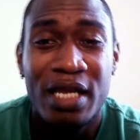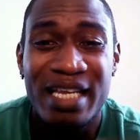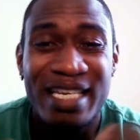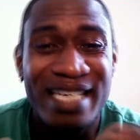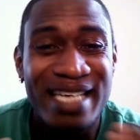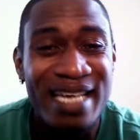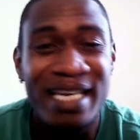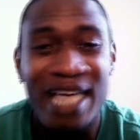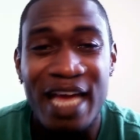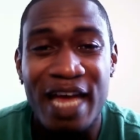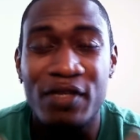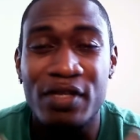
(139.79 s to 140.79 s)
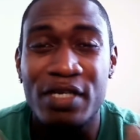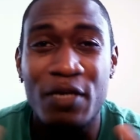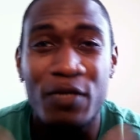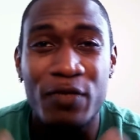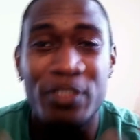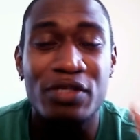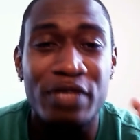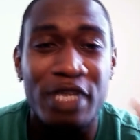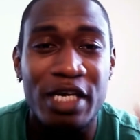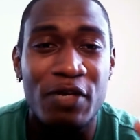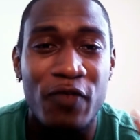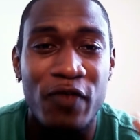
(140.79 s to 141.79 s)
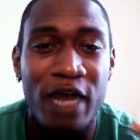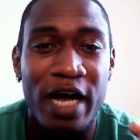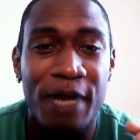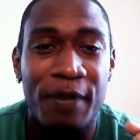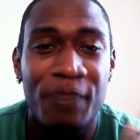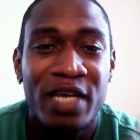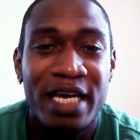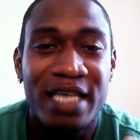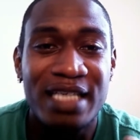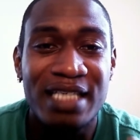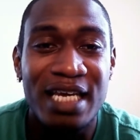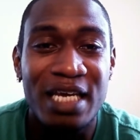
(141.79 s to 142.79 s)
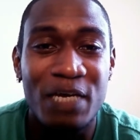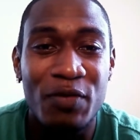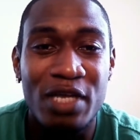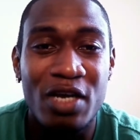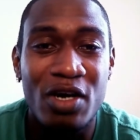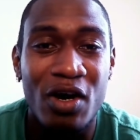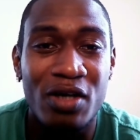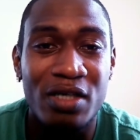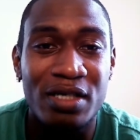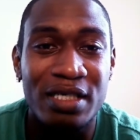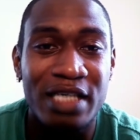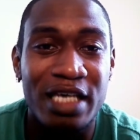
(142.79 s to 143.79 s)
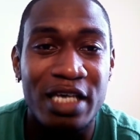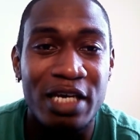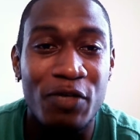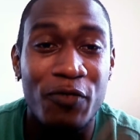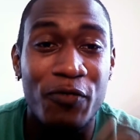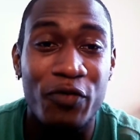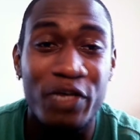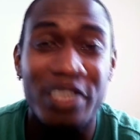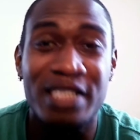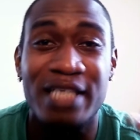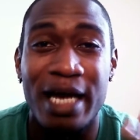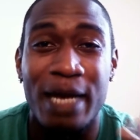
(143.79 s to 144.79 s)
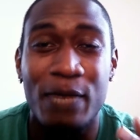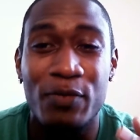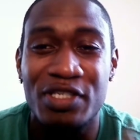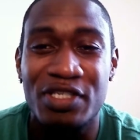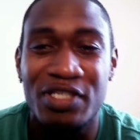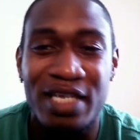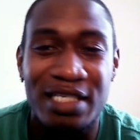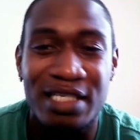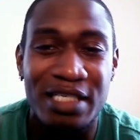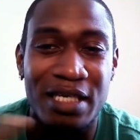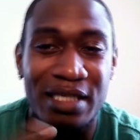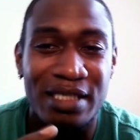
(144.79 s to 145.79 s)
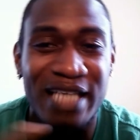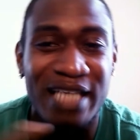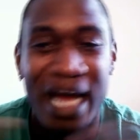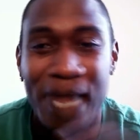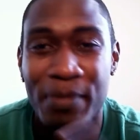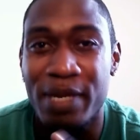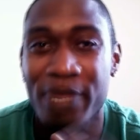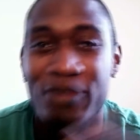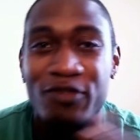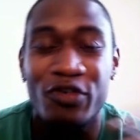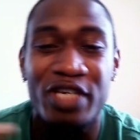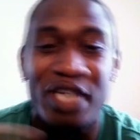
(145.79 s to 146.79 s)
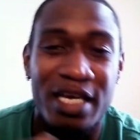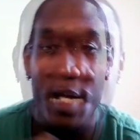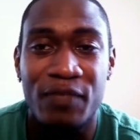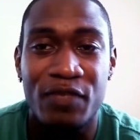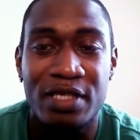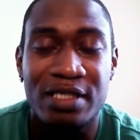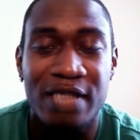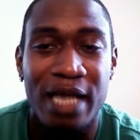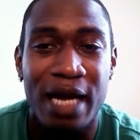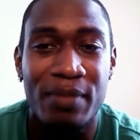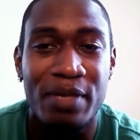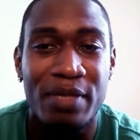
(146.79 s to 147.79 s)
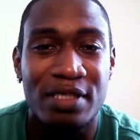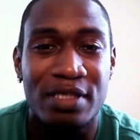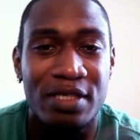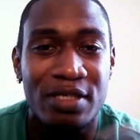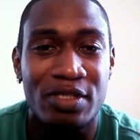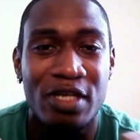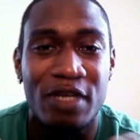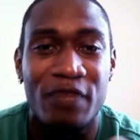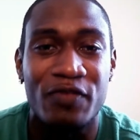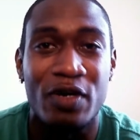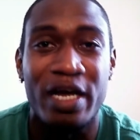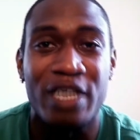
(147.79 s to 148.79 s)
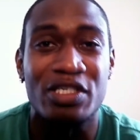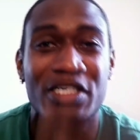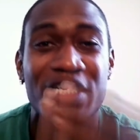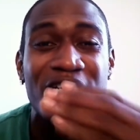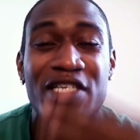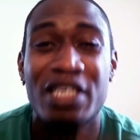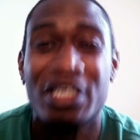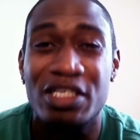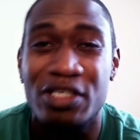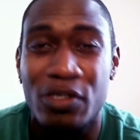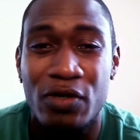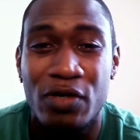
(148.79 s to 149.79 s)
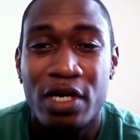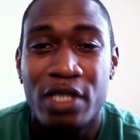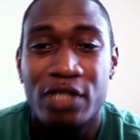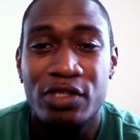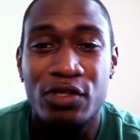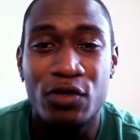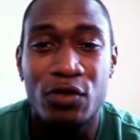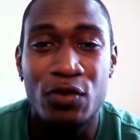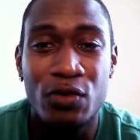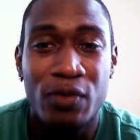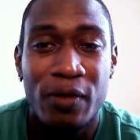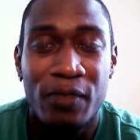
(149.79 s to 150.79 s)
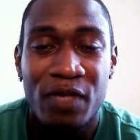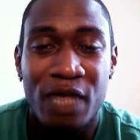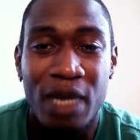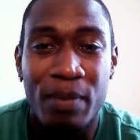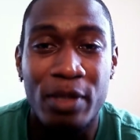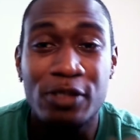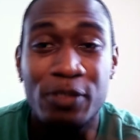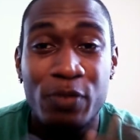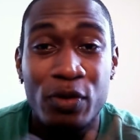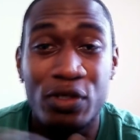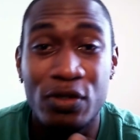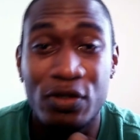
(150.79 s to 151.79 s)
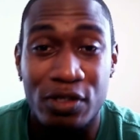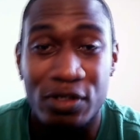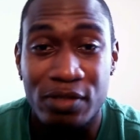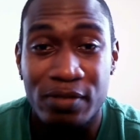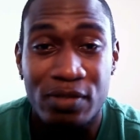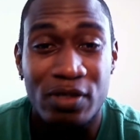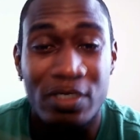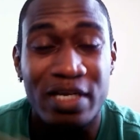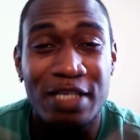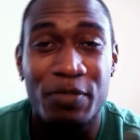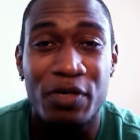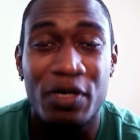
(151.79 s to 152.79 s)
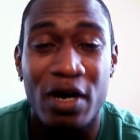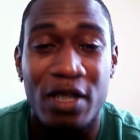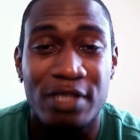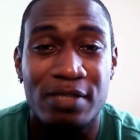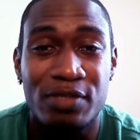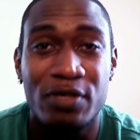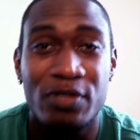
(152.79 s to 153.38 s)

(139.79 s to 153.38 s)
they didn't have on the original Kindle Fire is what they call Kindle Free Time, which sets time limits for kids. These time limits and stuff are actually conditional to multiple users. So that's pretty awesome too.